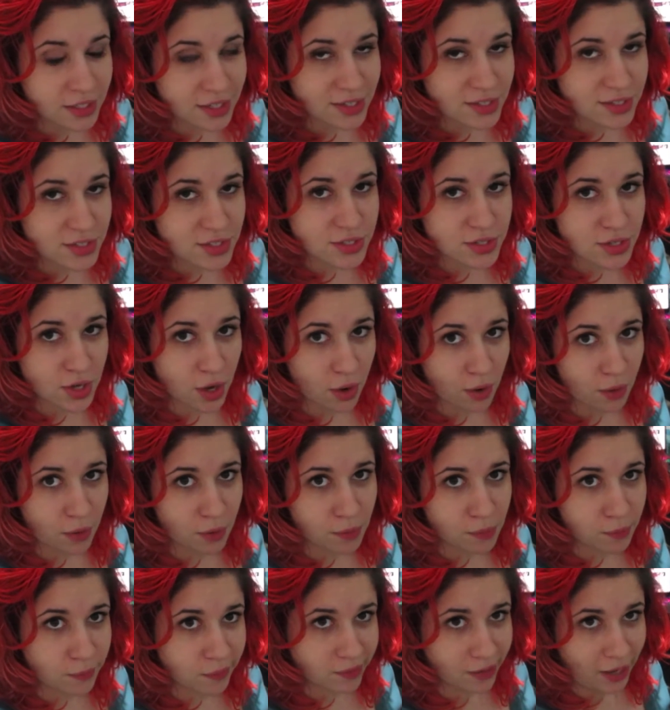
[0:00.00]

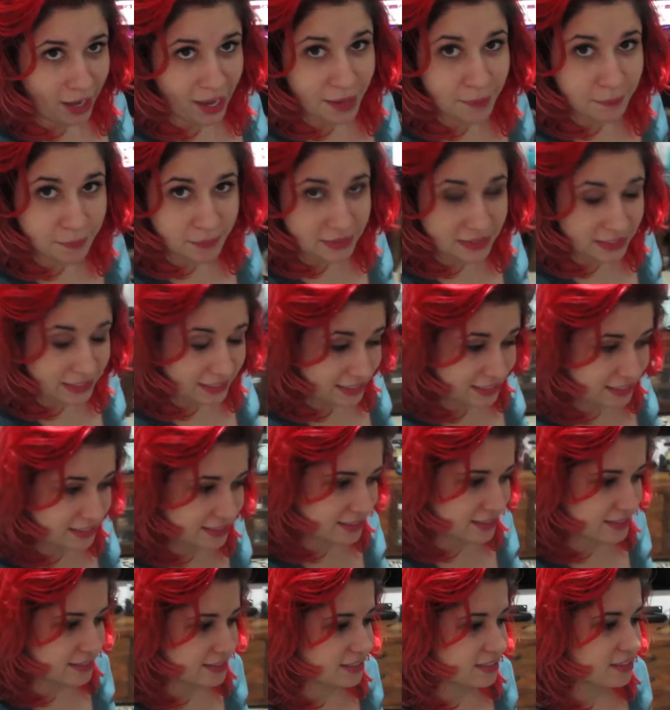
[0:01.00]
So what happened
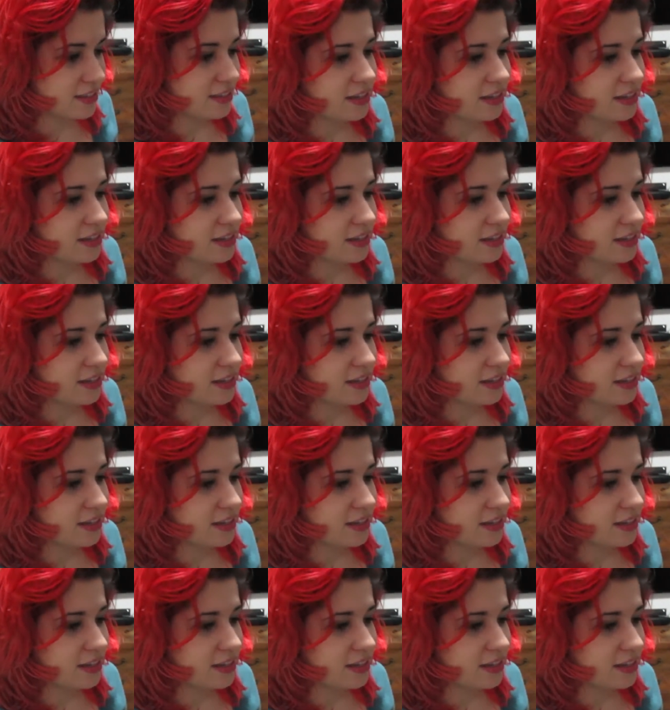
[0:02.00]
is,